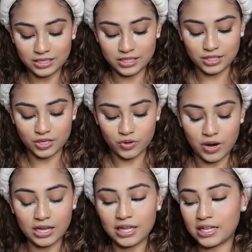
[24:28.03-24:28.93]
So
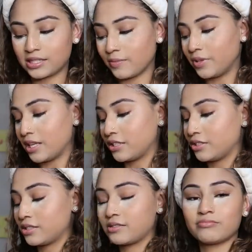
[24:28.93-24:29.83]
I like something that
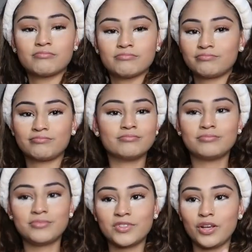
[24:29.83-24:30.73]
just,
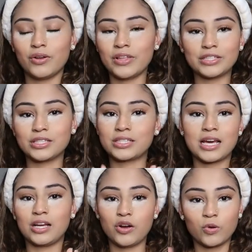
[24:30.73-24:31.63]
you know, that just
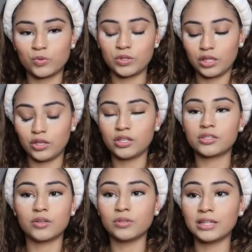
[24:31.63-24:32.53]
kind of goes with the look.
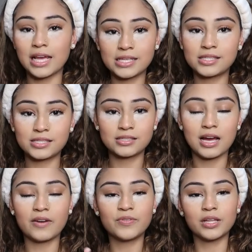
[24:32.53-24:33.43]
So less,
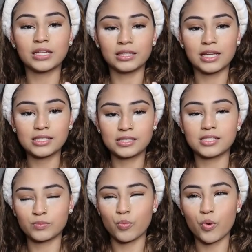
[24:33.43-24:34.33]
I feel like less
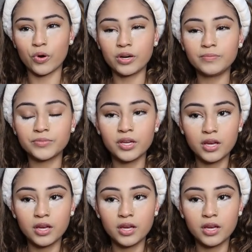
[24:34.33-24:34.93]
is more.